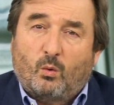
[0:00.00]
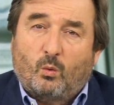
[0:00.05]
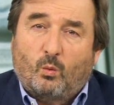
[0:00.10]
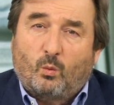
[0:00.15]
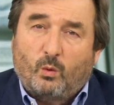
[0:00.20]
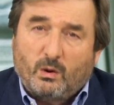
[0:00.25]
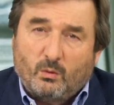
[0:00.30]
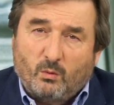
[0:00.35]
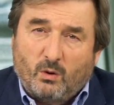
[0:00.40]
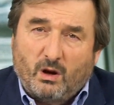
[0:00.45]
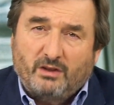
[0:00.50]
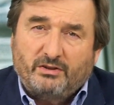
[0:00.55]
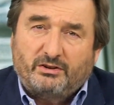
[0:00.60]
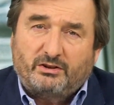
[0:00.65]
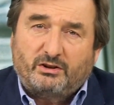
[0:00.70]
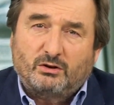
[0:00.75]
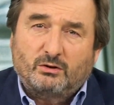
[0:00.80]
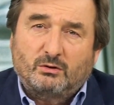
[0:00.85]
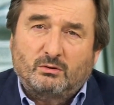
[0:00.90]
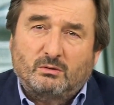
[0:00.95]
We want
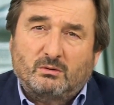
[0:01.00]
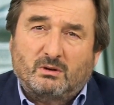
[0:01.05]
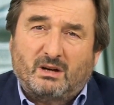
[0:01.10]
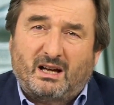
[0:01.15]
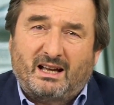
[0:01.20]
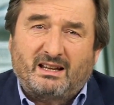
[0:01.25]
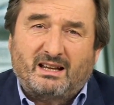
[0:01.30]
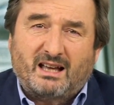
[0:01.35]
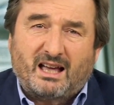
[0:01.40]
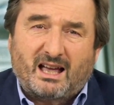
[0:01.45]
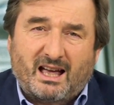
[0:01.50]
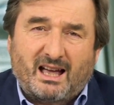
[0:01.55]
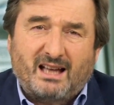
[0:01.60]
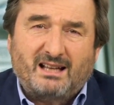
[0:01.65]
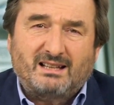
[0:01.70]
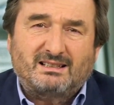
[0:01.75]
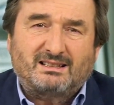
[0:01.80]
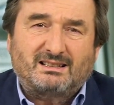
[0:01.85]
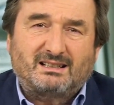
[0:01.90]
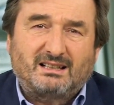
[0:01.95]
to
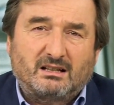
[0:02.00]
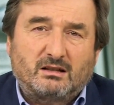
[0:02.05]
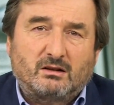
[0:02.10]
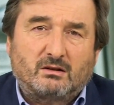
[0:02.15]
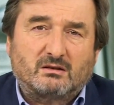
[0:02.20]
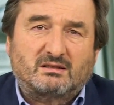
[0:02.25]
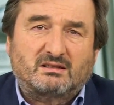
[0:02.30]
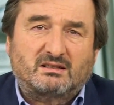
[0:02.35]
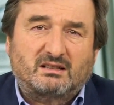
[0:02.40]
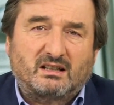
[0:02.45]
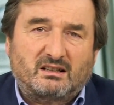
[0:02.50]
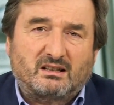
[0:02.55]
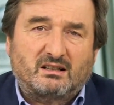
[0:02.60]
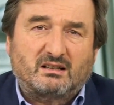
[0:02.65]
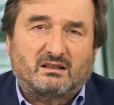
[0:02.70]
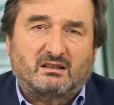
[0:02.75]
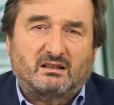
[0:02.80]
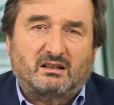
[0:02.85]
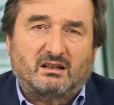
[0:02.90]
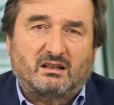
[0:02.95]
enhance legal
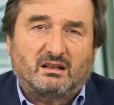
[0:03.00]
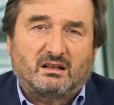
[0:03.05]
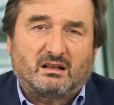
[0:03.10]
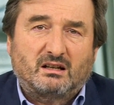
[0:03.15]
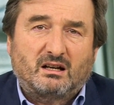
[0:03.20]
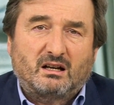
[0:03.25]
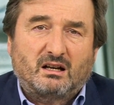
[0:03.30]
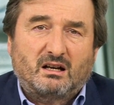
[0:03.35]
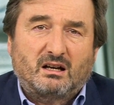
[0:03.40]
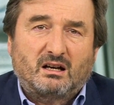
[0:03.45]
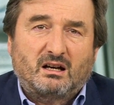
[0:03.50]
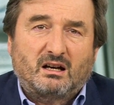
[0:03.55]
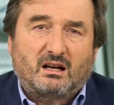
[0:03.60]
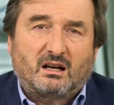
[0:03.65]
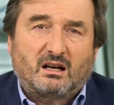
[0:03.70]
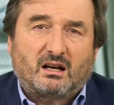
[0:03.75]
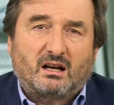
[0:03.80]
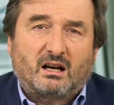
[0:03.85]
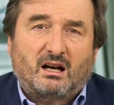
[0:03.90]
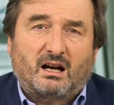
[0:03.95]
certainty
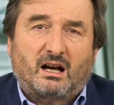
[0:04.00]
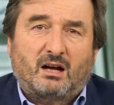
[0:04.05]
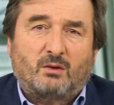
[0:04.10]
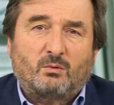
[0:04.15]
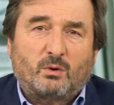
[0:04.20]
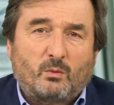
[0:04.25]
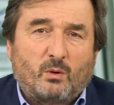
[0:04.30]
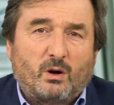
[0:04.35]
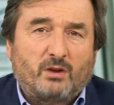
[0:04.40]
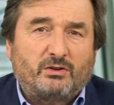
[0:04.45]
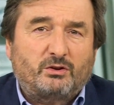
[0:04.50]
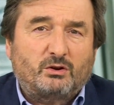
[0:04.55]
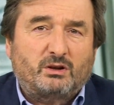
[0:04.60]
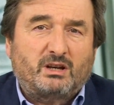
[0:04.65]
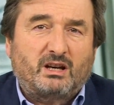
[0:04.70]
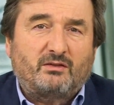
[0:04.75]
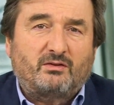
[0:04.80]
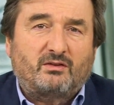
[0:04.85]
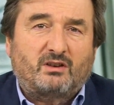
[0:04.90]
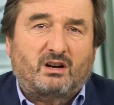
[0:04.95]
and we want to
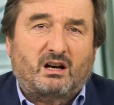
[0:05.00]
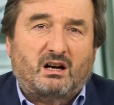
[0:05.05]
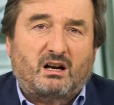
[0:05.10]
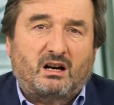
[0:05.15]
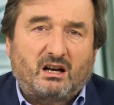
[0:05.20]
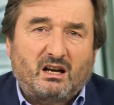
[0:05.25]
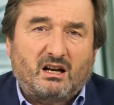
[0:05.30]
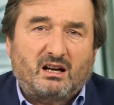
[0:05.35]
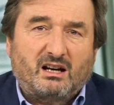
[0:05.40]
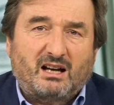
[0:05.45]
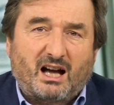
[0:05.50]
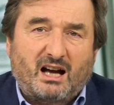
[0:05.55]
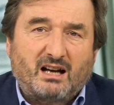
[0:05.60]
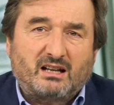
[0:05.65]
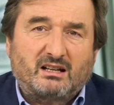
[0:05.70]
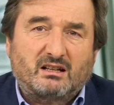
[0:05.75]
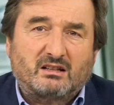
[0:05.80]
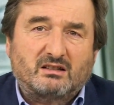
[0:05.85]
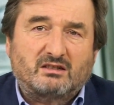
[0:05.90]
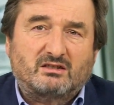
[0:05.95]
give clear
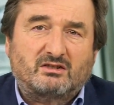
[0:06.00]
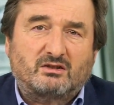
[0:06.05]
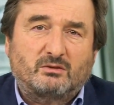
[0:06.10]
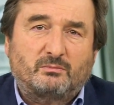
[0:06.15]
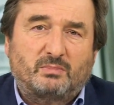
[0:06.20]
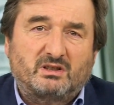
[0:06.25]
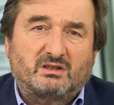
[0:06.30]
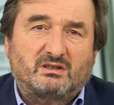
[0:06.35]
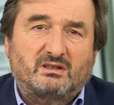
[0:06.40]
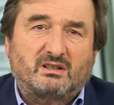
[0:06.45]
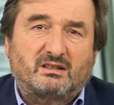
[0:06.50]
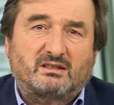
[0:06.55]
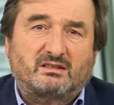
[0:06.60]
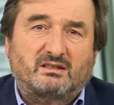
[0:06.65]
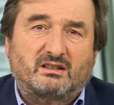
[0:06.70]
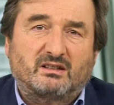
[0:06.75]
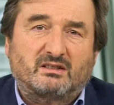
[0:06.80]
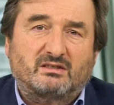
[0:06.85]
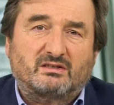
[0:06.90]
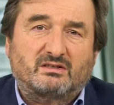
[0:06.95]
guidance to
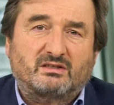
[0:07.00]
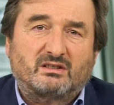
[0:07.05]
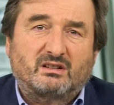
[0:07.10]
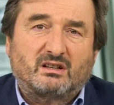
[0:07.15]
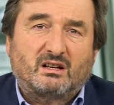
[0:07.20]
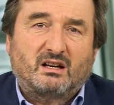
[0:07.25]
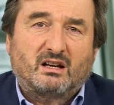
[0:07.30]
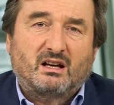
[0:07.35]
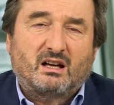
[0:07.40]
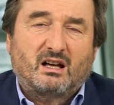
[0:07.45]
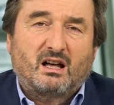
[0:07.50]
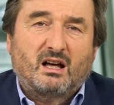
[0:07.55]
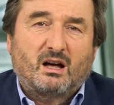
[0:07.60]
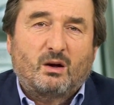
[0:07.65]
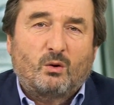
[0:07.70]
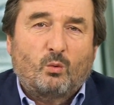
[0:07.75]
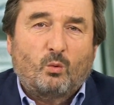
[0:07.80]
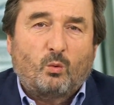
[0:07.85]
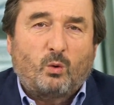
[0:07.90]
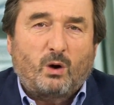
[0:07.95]
businesses
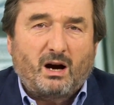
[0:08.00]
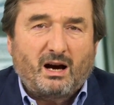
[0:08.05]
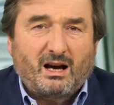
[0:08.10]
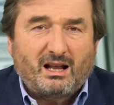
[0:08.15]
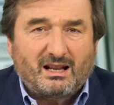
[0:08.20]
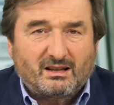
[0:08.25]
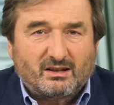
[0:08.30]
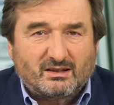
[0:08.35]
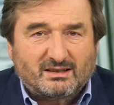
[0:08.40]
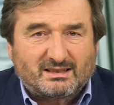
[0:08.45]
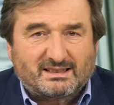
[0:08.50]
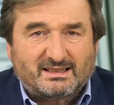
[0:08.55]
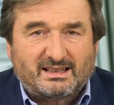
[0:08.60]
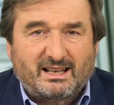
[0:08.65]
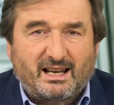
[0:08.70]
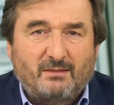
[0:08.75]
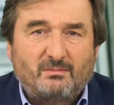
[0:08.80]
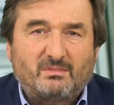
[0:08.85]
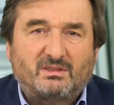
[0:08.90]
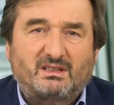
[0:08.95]
while at the
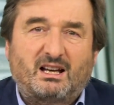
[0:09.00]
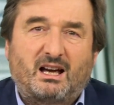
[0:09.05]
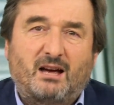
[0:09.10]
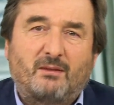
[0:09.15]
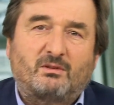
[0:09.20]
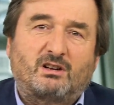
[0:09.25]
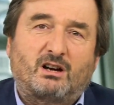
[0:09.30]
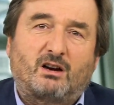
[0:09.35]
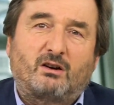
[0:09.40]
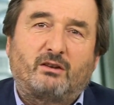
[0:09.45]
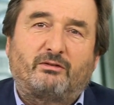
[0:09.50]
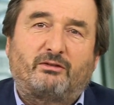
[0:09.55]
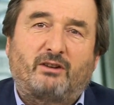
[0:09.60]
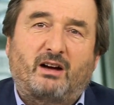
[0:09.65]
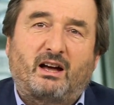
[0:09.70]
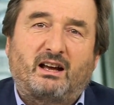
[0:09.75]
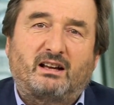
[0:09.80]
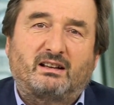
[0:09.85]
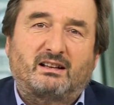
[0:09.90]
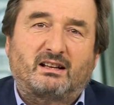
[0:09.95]
same time
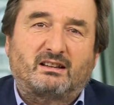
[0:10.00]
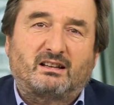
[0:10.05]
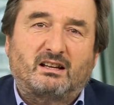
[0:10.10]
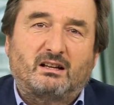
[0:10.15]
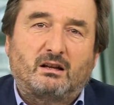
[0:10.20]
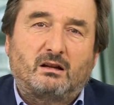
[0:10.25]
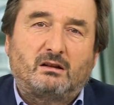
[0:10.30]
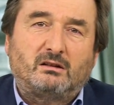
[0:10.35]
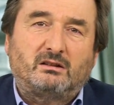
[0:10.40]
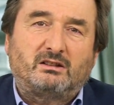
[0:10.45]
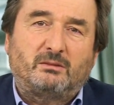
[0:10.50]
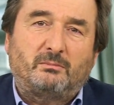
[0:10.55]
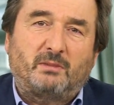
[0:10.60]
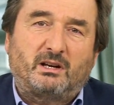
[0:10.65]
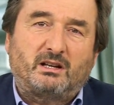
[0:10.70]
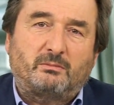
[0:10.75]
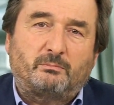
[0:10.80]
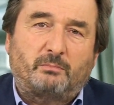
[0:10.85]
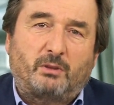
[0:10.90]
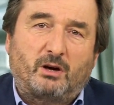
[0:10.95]
clarifying that the
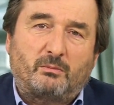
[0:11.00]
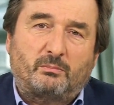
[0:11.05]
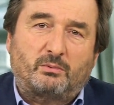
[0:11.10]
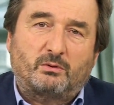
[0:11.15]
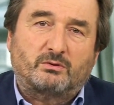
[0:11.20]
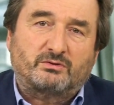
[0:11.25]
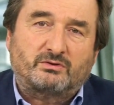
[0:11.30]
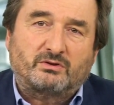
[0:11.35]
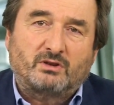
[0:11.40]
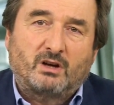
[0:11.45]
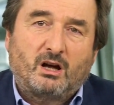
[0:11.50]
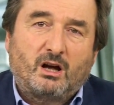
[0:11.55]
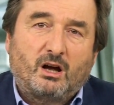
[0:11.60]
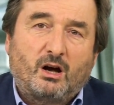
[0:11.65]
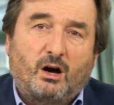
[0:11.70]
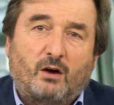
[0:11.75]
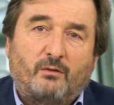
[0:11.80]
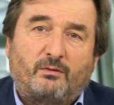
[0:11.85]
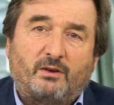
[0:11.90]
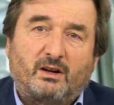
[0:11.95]
ultimate purpose
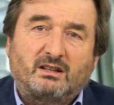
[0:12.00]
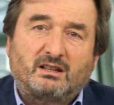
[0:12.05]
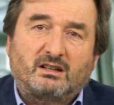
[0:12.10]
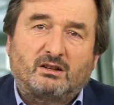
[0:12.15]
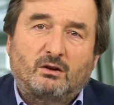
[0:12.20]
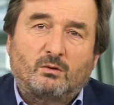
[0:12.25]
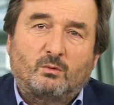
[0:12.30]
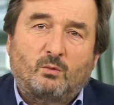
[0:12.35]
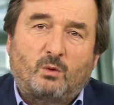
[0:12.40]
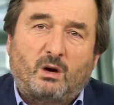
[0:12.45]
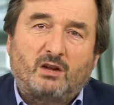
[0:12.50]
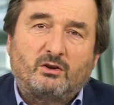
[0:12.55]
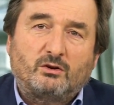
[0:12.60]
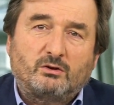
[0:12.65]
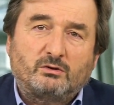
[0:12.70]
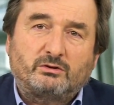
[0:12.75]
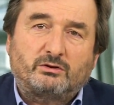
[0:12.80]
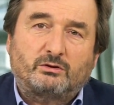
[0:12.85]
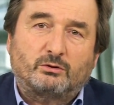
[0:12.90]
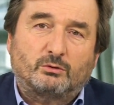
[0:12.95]
of Article
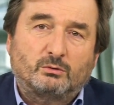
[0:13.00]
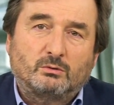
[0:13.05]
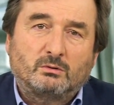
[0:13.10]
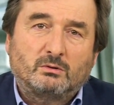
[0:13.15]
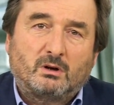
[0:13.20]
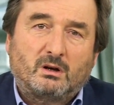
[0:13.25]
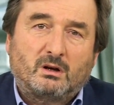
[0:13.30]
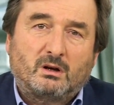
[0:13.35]
102